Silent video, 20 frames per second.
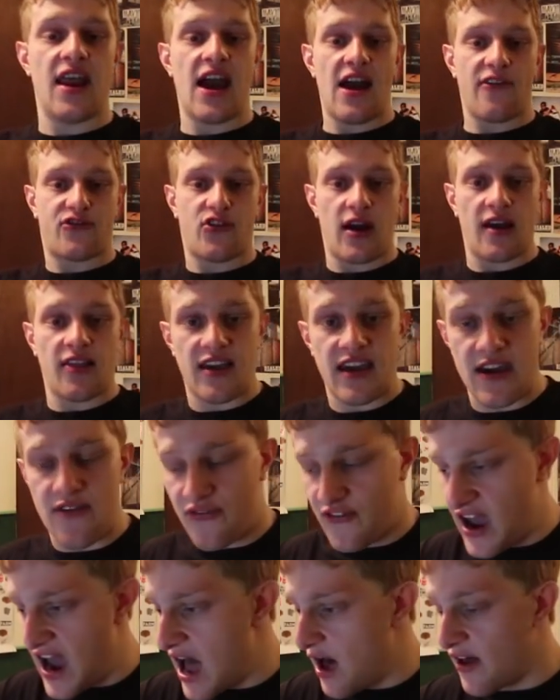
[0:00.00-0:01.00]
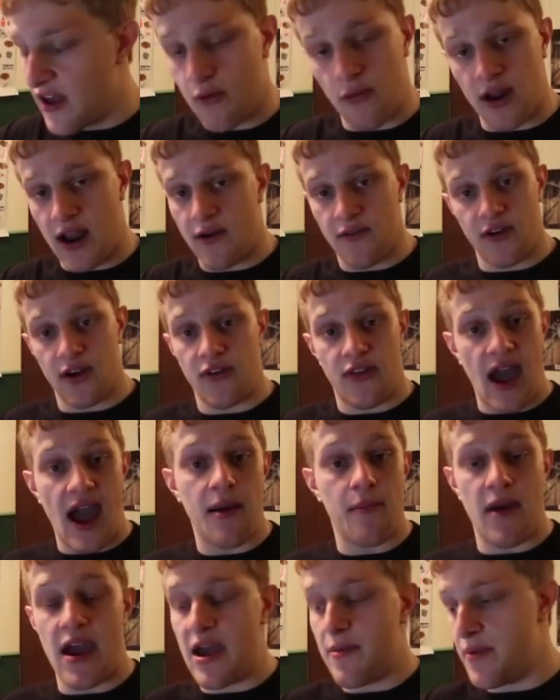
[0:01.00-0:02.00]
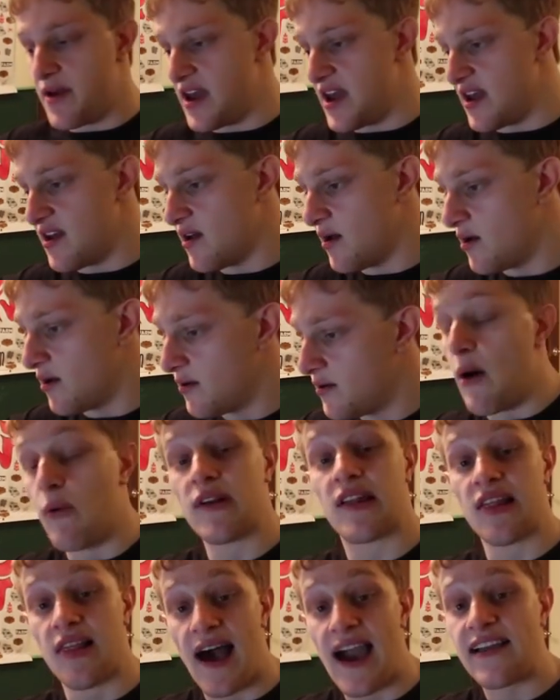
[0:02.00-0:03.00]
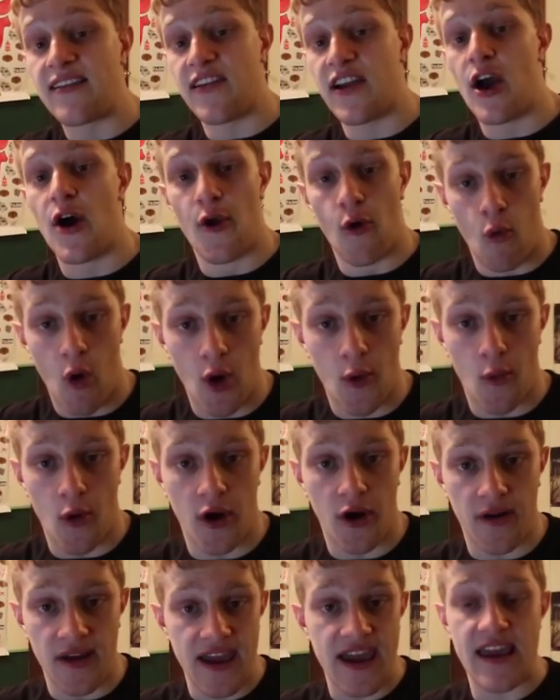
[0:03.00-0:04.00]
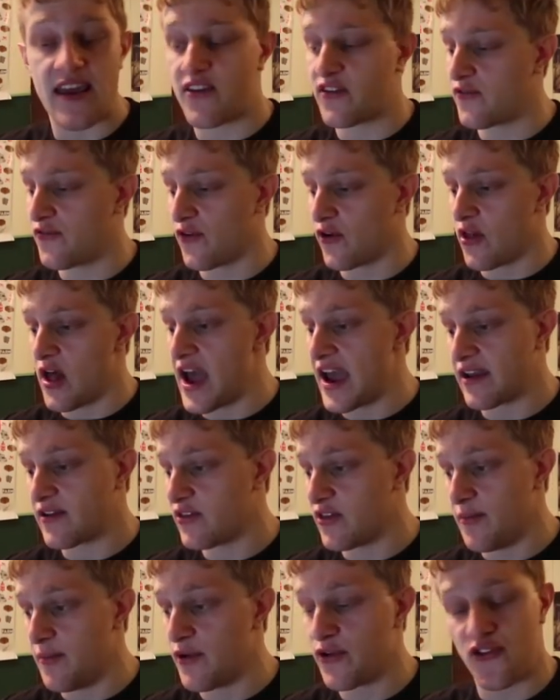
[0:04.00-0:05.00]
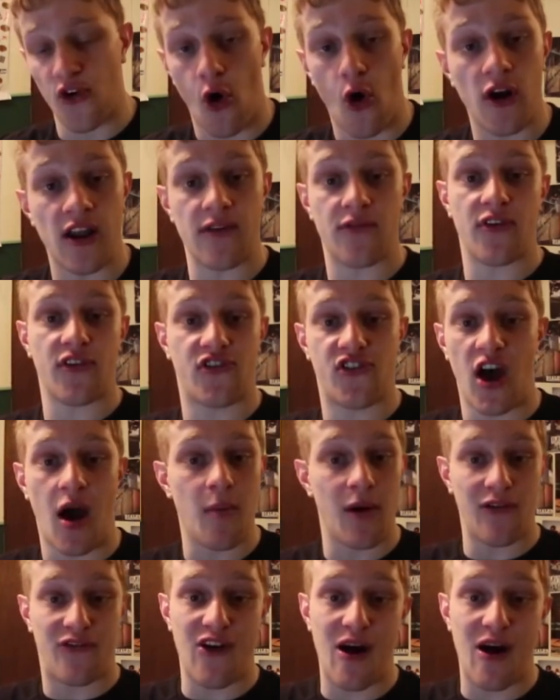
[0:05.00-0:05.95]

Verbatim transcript: then after I leave Cali, whatever that may be, I would like to go to Woodward East for like the majority of the summer.